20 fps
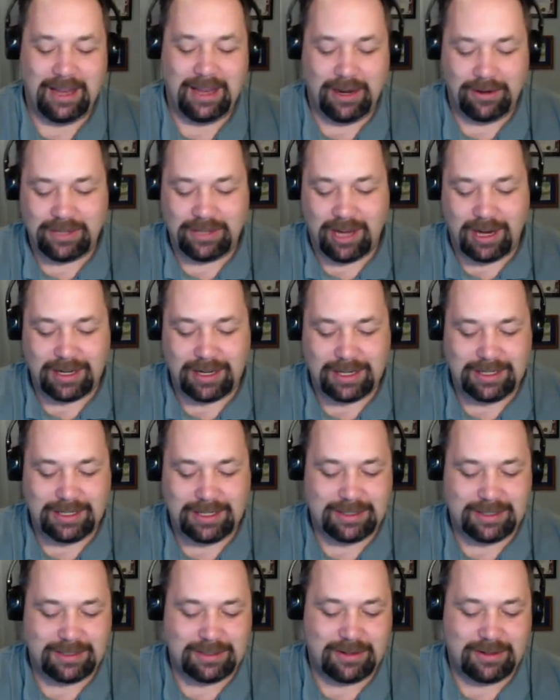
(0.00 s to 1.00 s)
talking
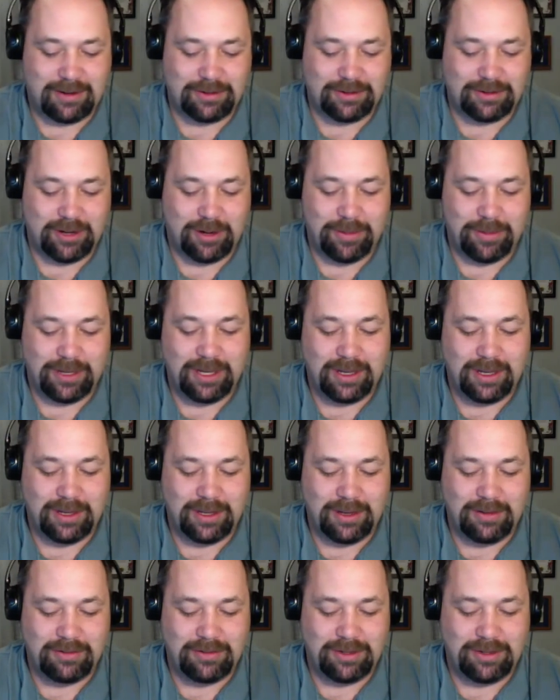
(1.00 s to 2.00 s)
to Goldobin,
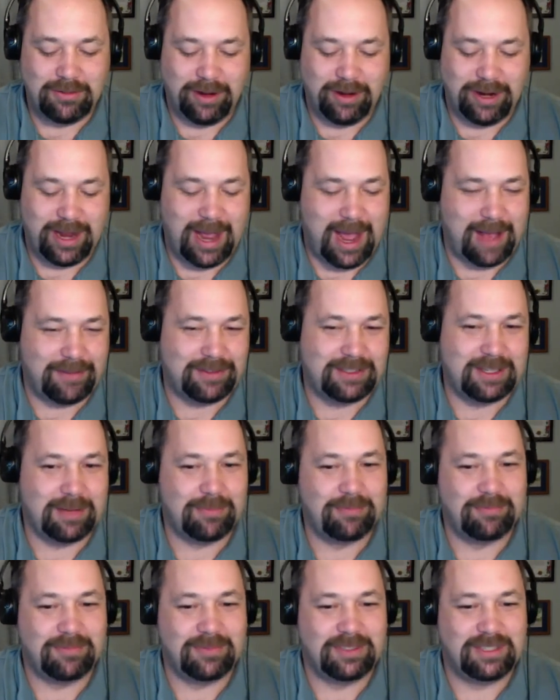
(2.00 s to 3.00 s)
you do want to have
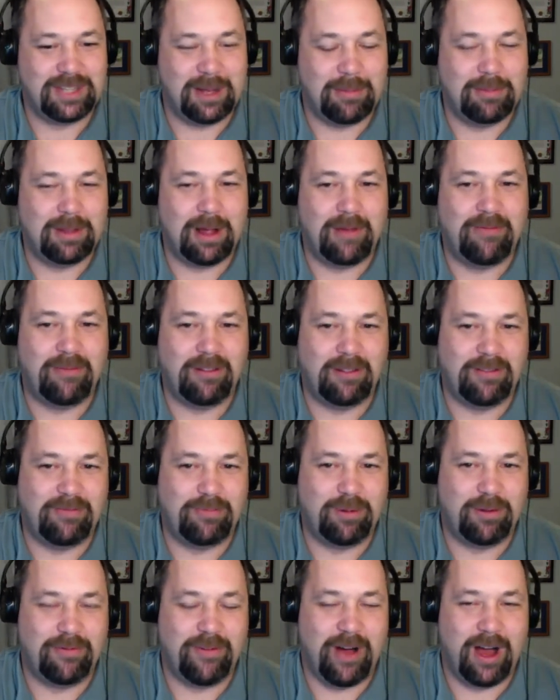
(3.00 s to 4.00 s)
some level of
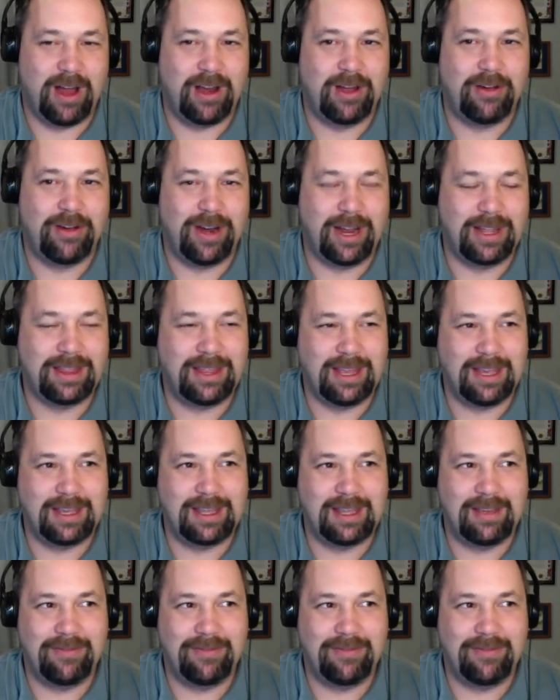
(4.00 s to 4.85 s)
bravado, and I think even